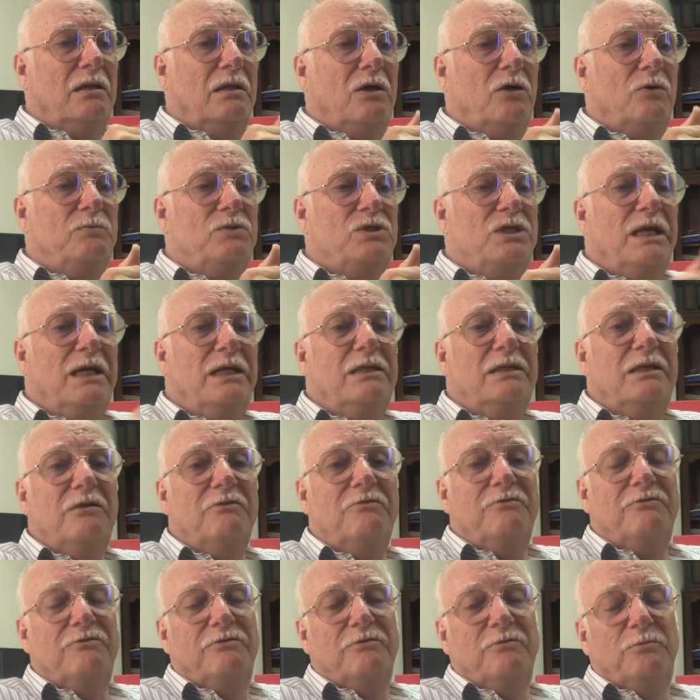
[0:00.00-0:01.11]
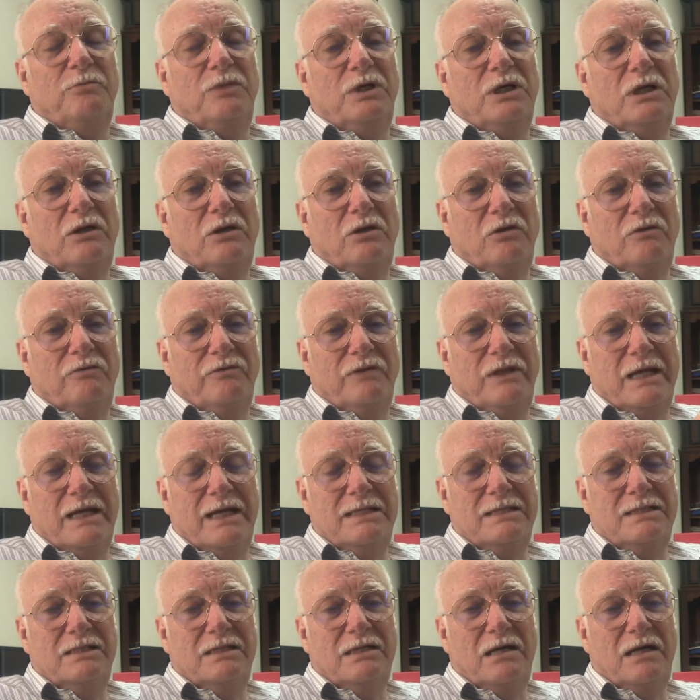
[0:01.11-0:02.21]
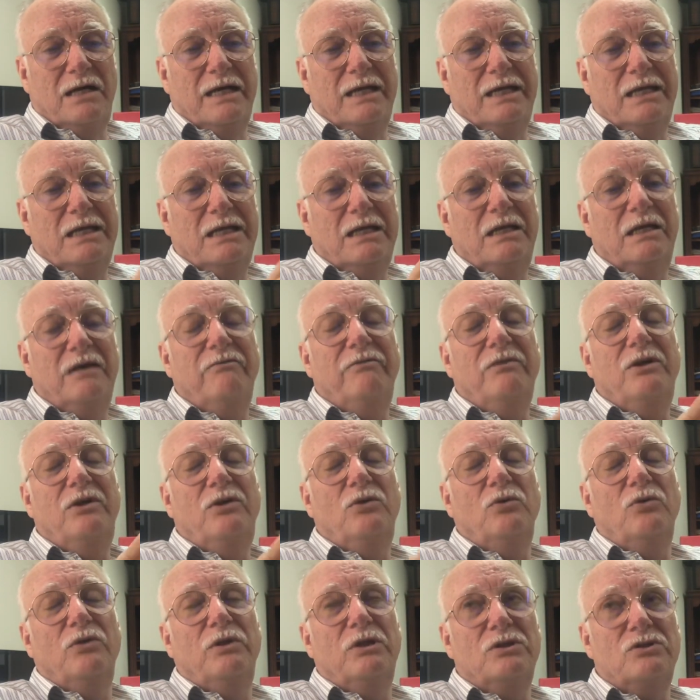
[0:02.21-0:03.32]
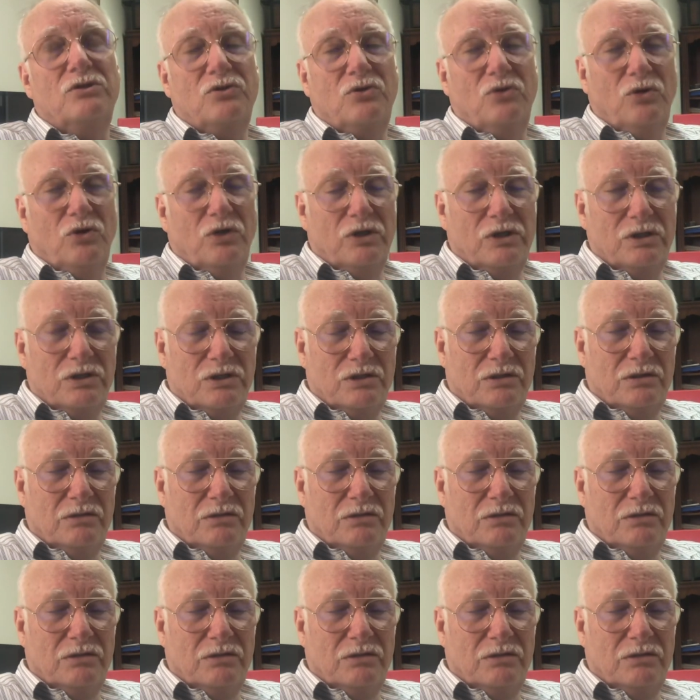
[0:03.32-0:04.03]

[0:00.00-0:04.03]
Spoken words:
the objective of the ACI in giving you this course,